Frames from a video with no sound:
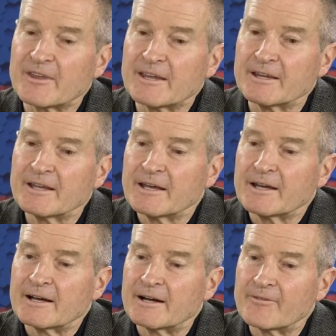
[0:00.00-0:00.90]
the
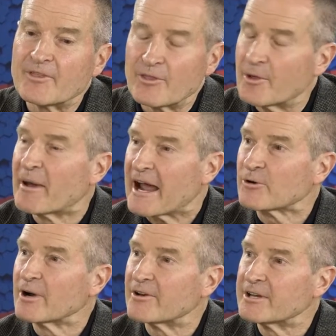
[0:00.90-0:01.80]

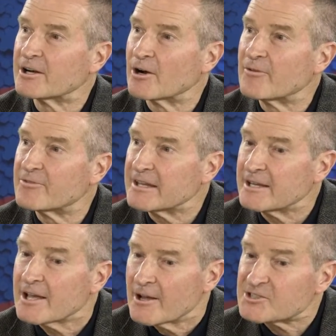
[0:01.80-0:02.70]
background here of
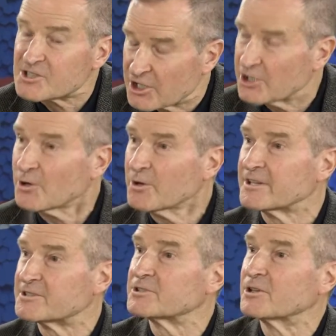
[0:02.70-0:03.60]
the
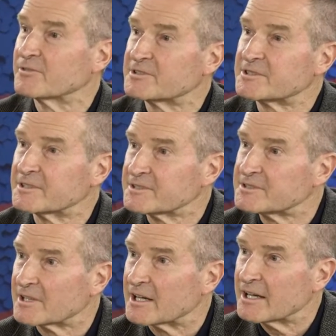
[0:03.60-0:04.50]
security
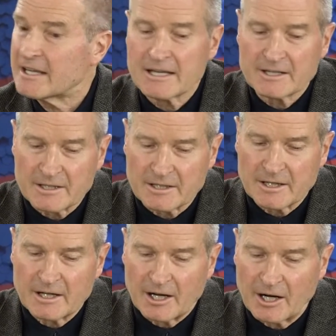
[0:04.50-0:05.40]
services in
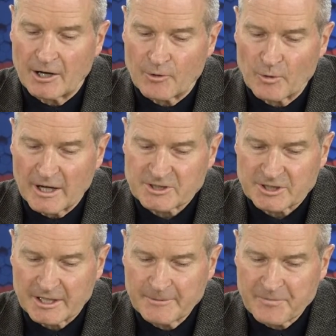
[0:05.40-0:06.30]

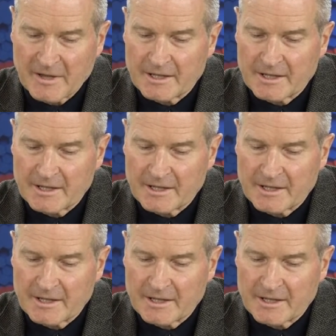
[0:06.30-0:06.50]
Russia,